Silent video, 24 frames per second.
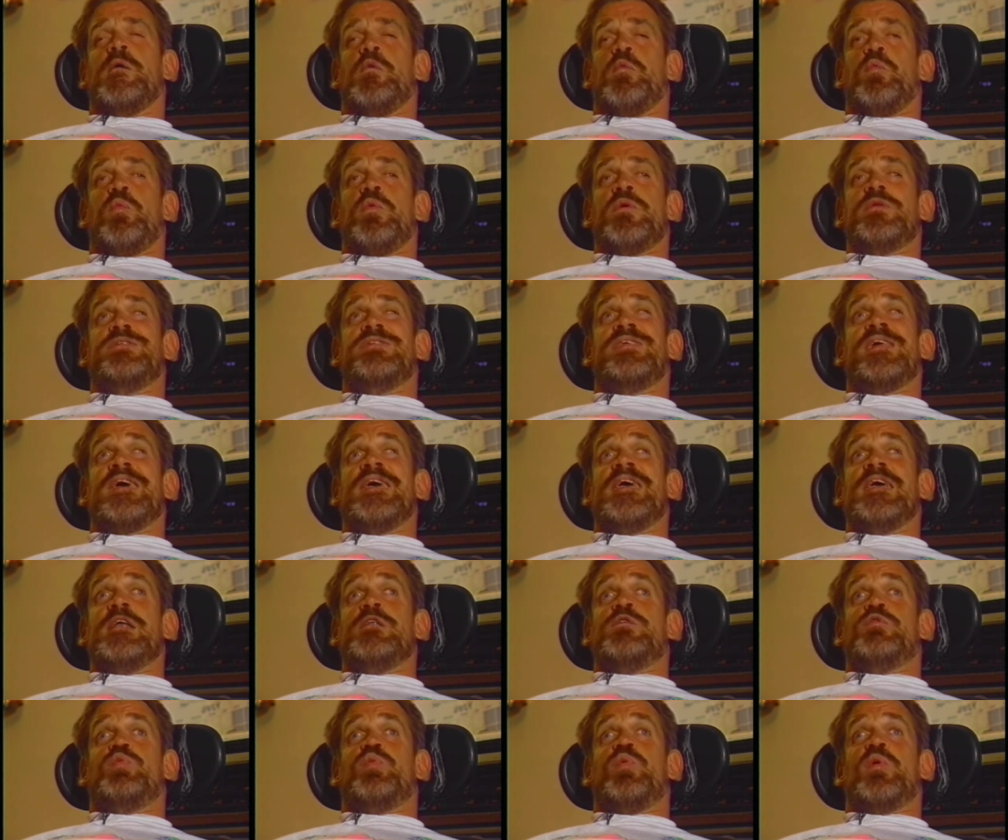once I
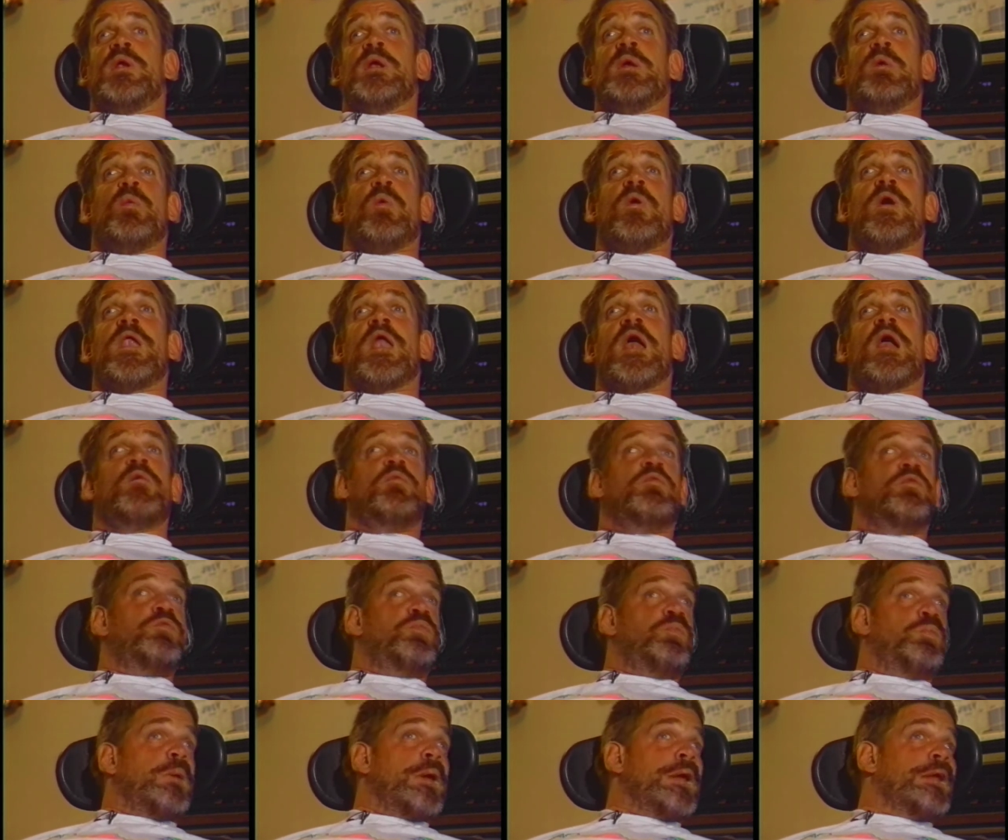hit 21, I was
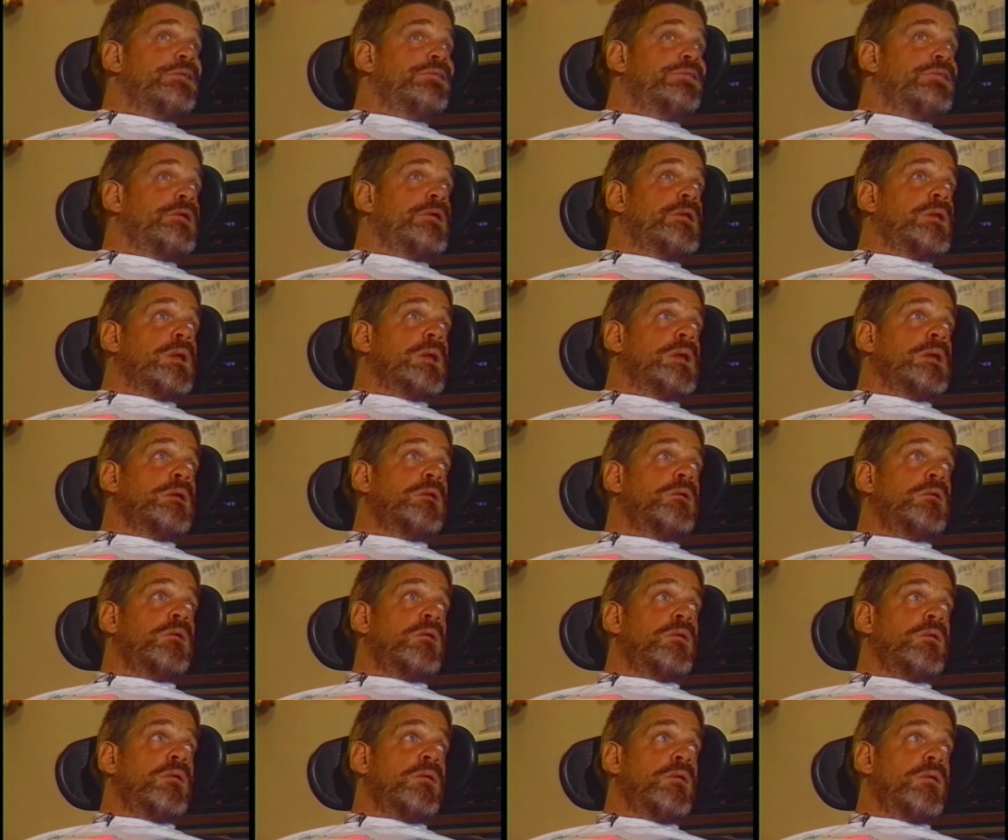basically
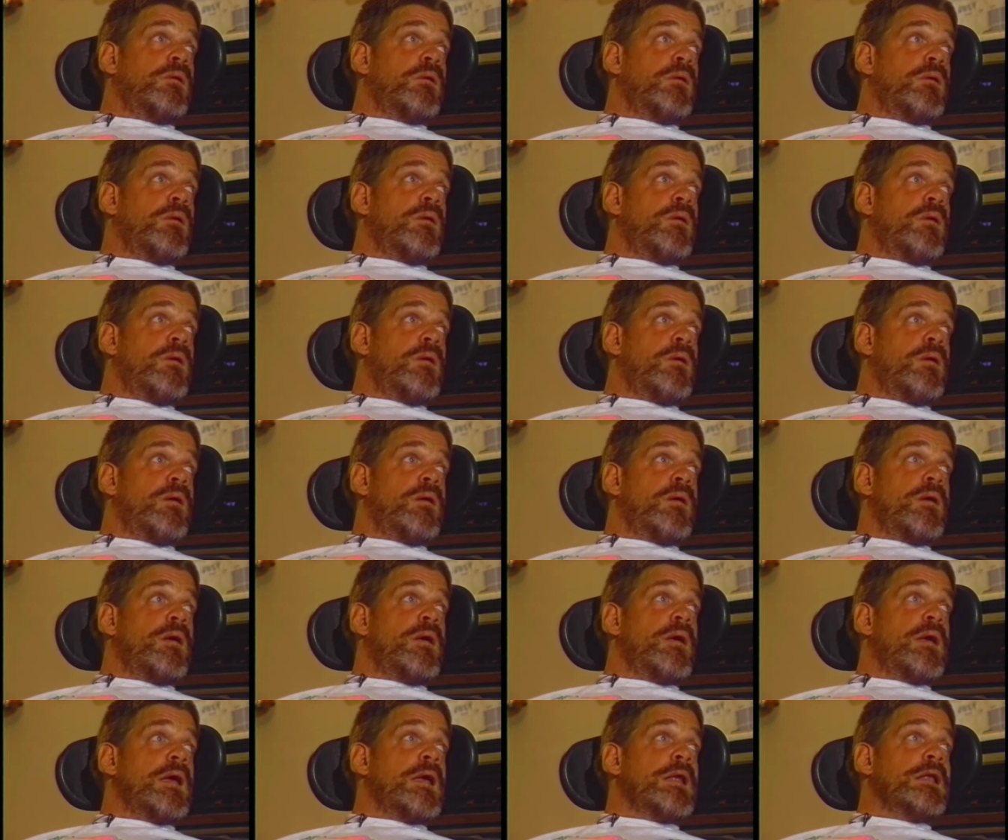
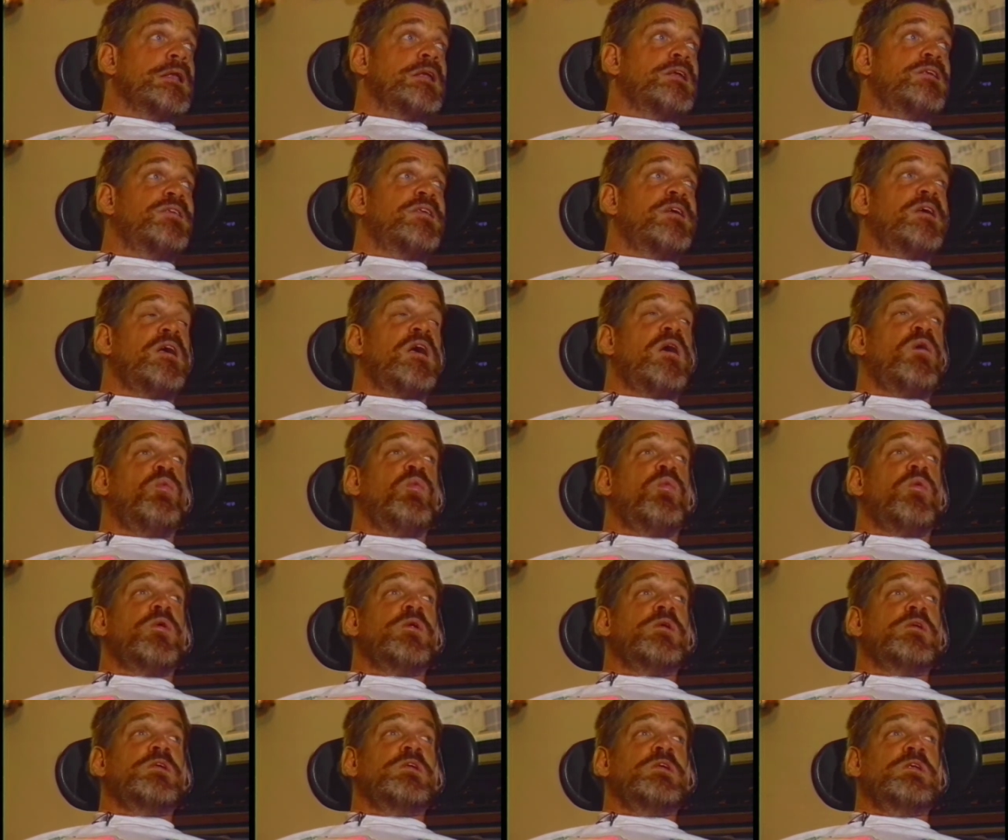anything I
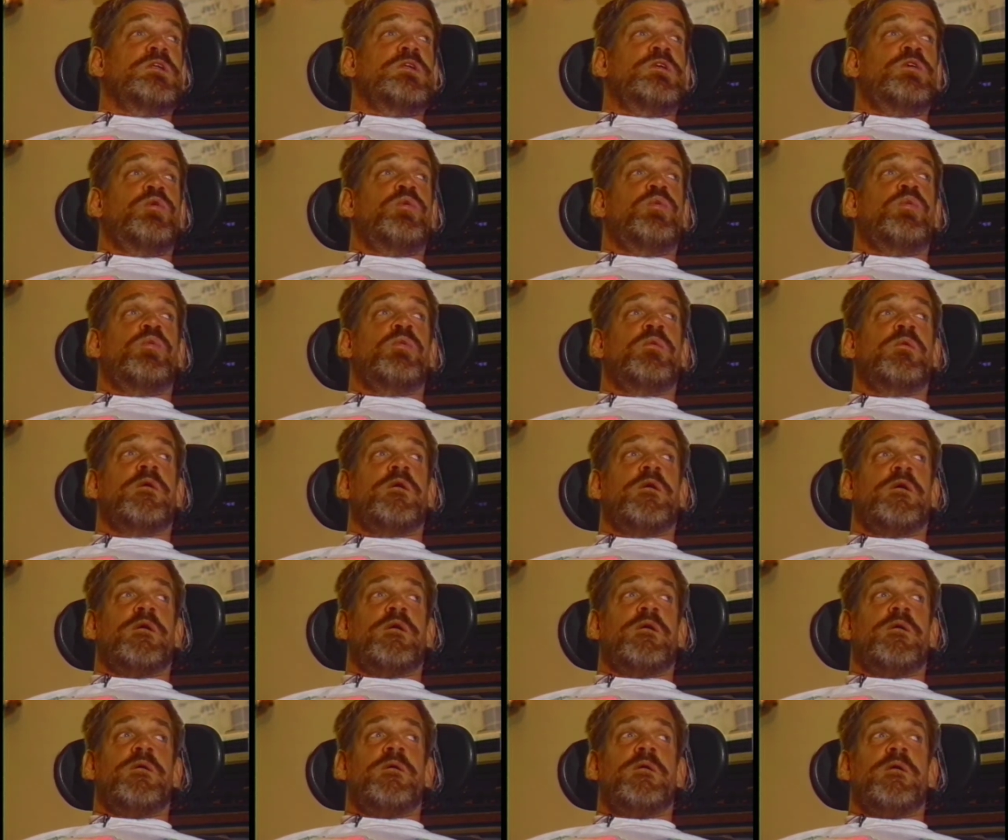wanted to do,
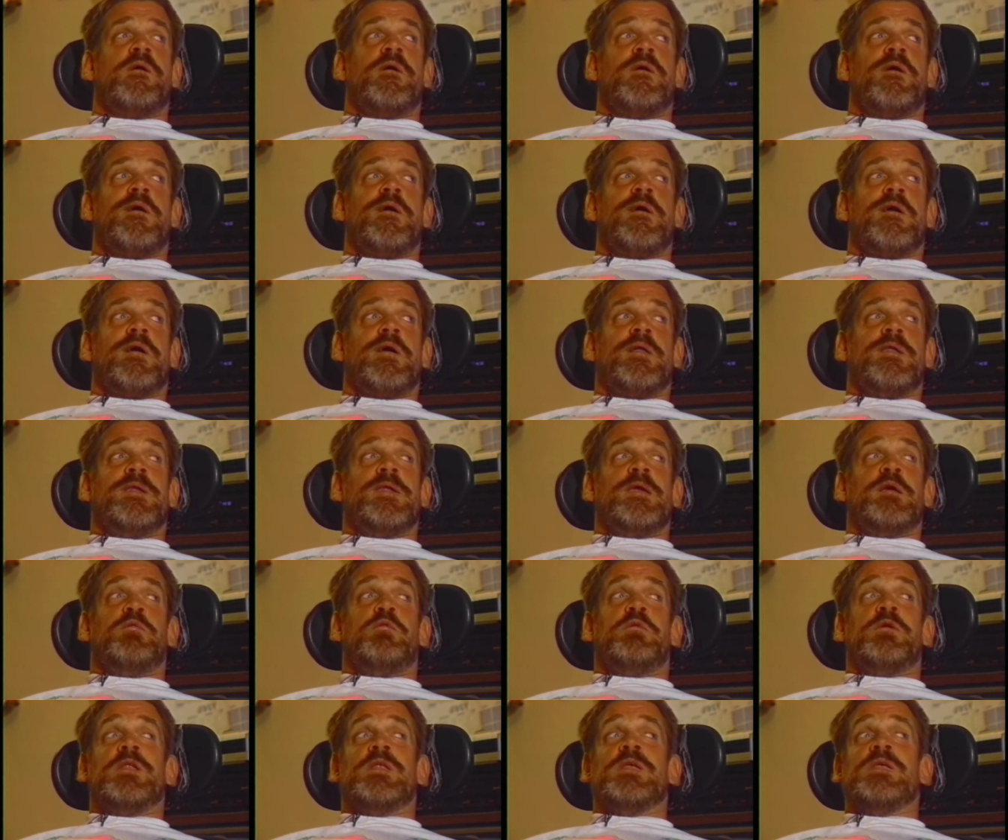they
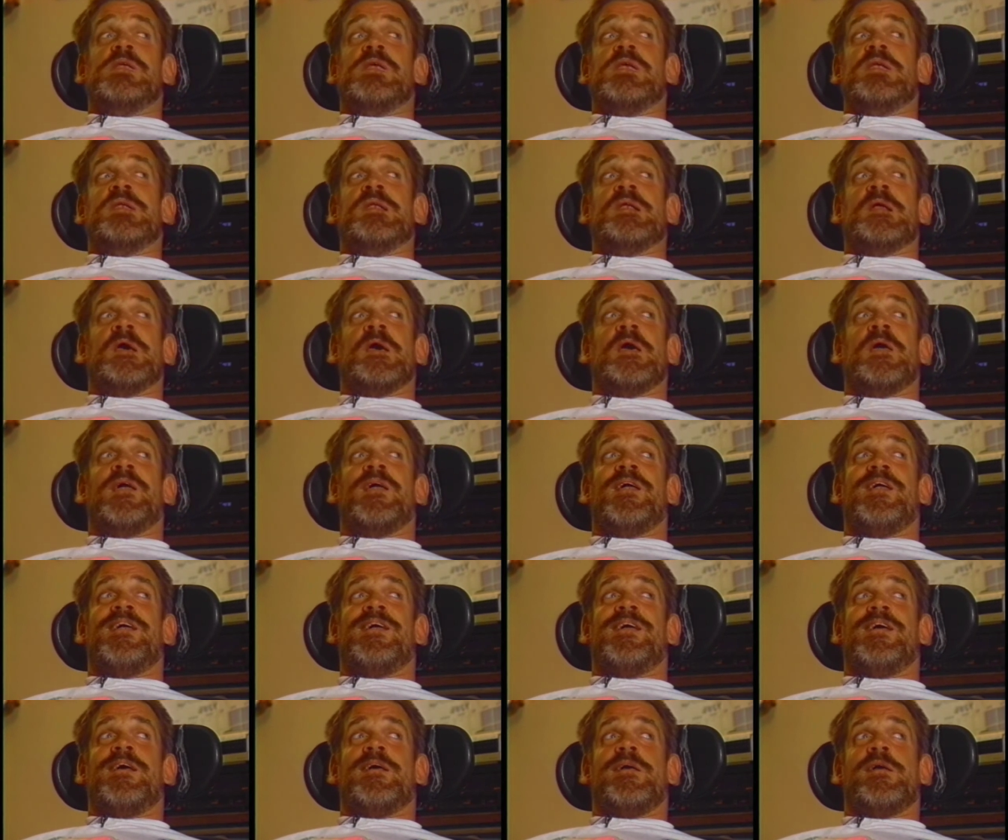really didn't
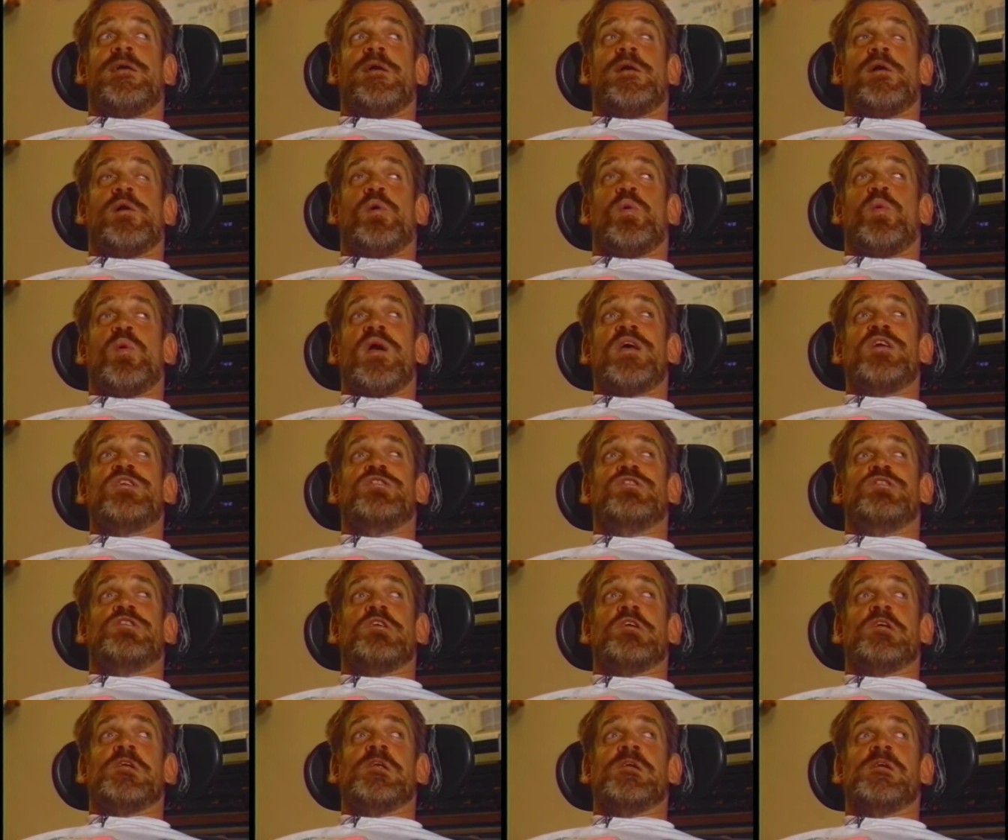
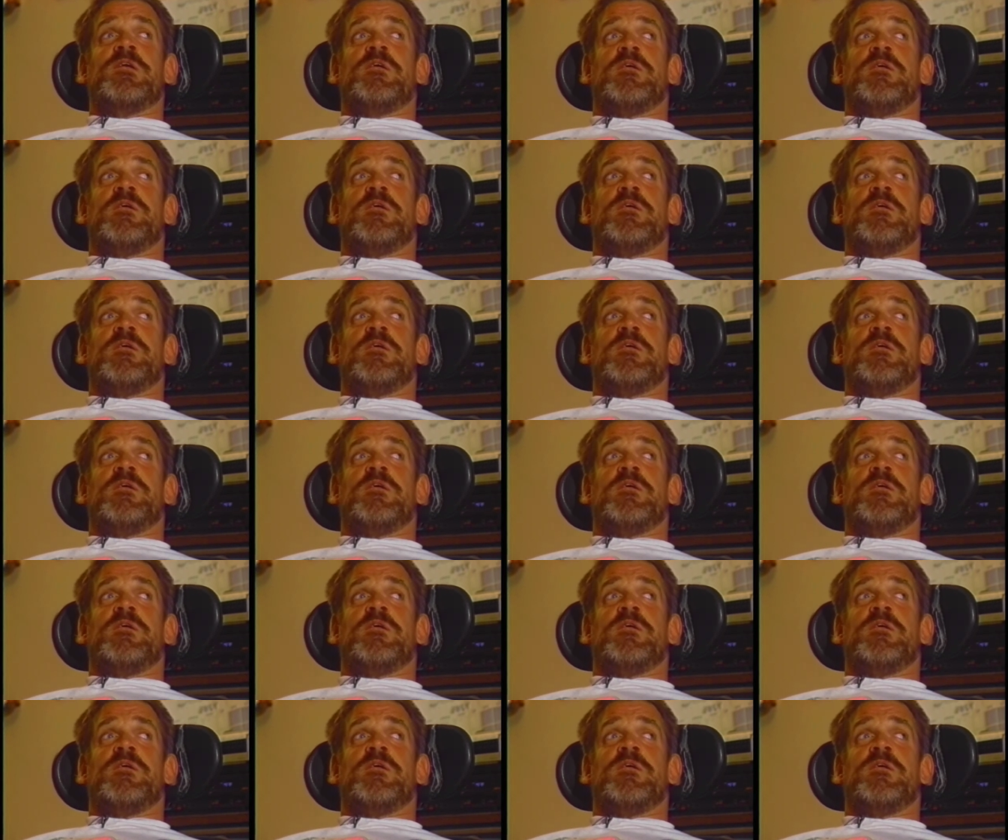question,